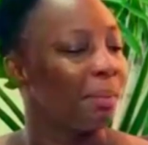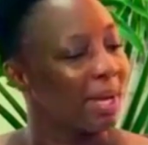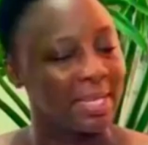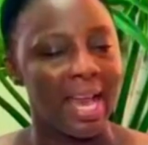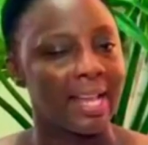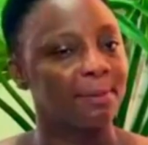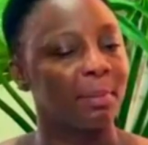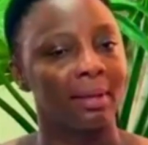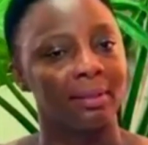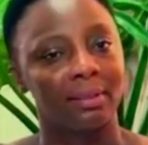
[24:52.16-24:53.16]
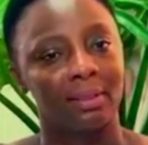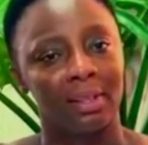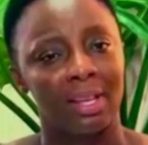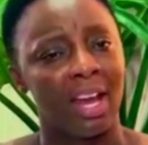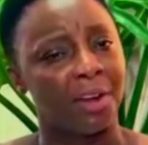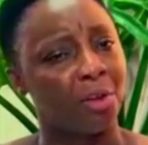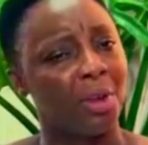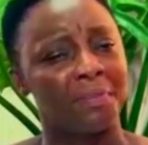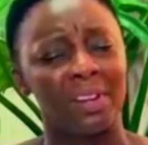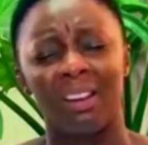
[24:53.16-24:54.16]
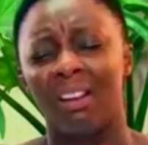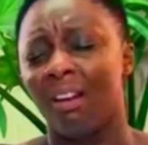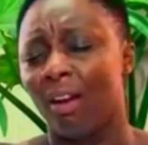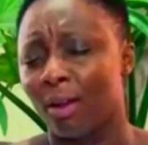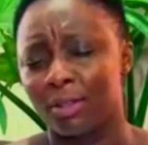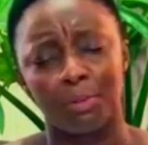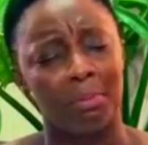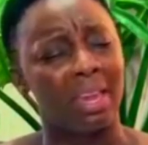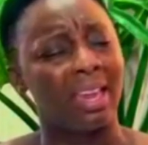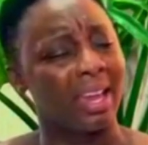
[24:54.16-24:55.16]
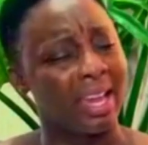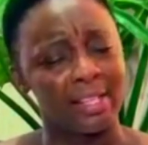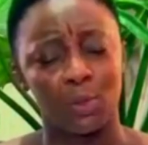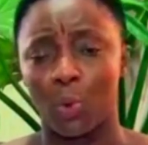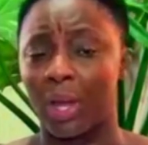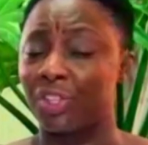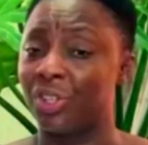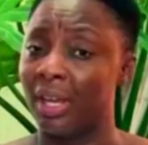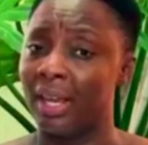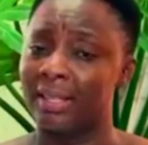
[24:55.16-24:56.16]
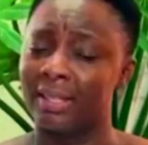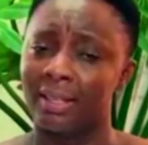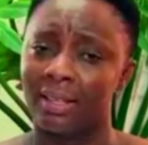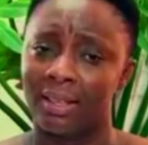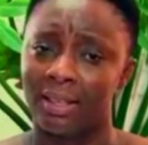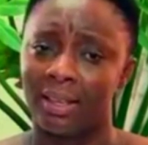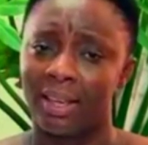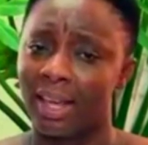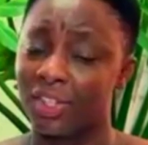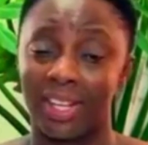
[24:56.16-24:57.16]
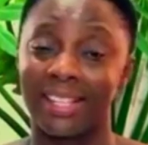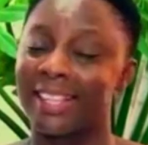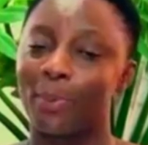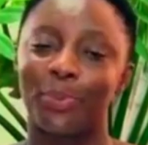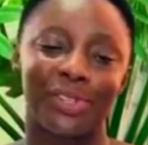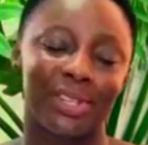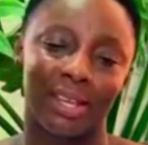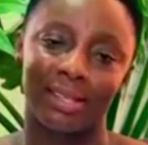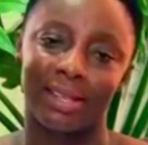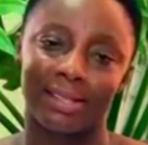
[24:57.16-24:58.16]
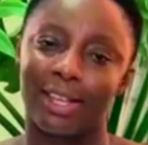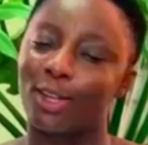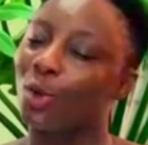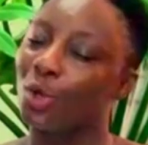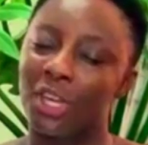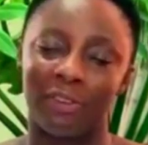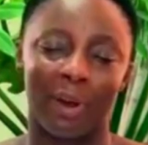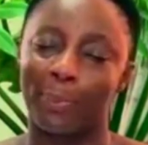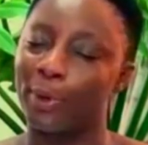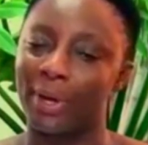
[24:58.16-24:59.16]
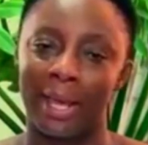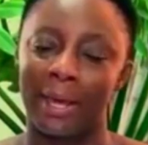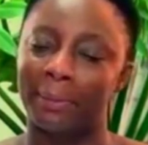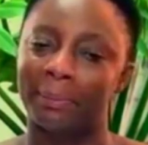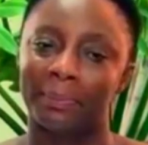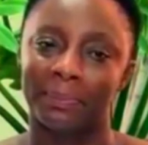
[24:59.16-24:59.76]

My dear husband, I know you have done a lot to make her get where she is, and she doesn't appreciate it. Don't give up on her.